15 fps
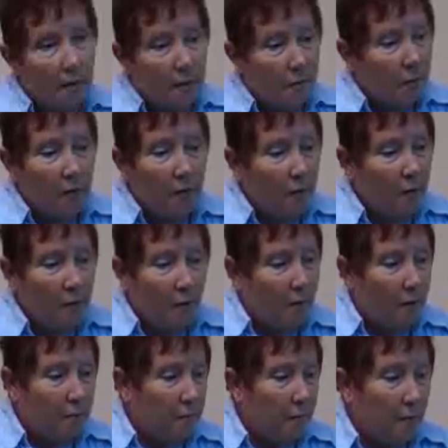Okay. But
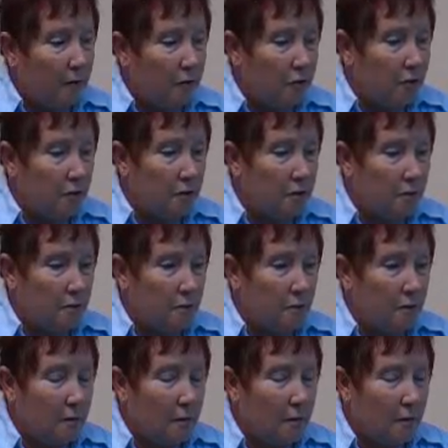I, I, I just,
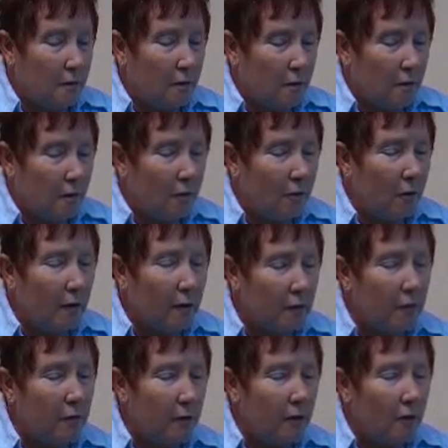all I
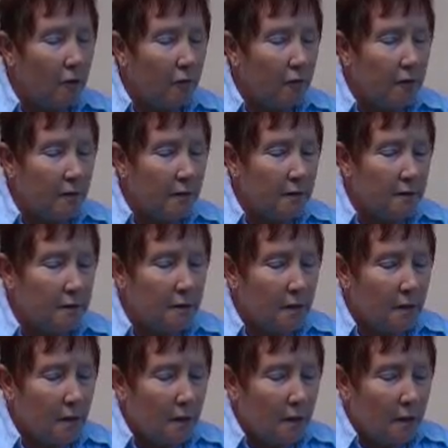can think of
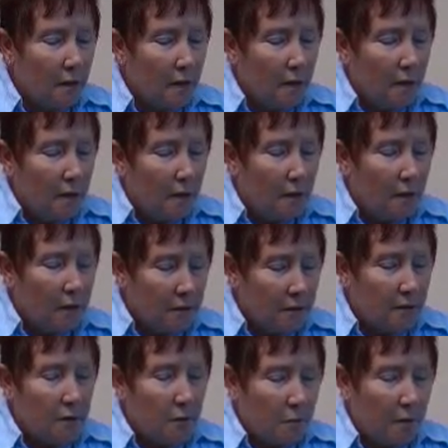is that
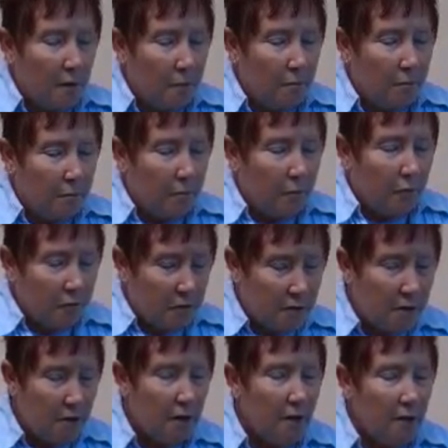it's going to be
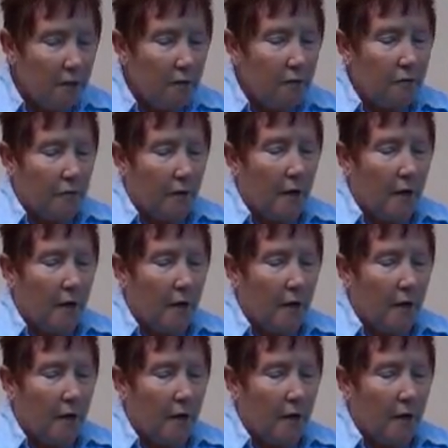positive